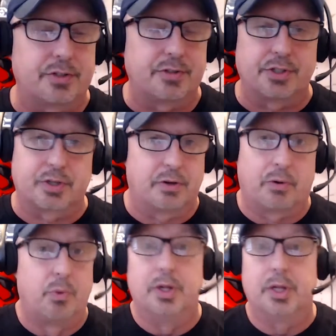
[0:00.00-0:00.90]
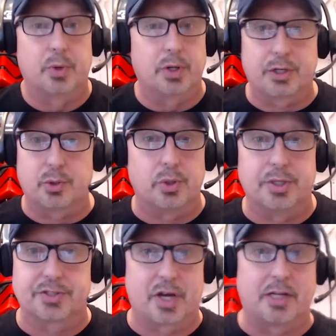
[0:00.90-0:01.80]
Just a really, really
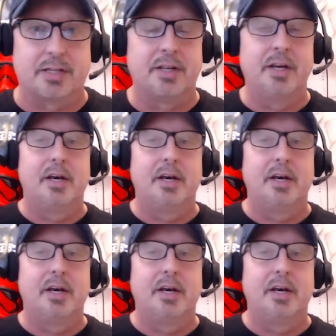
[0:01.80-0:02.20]
cool design.